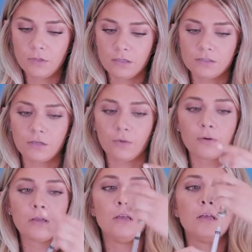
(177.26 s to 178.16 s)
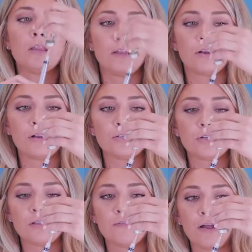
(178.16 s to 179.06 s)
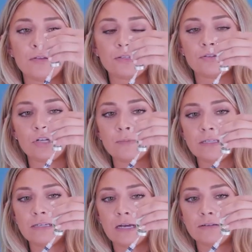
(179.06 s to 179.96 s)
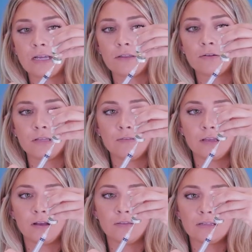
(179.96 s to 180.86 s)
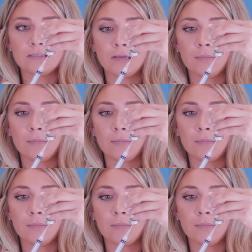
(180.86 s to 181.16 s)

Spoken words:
So then you're going to turn the vial and syringe upside down together, leaving it on that same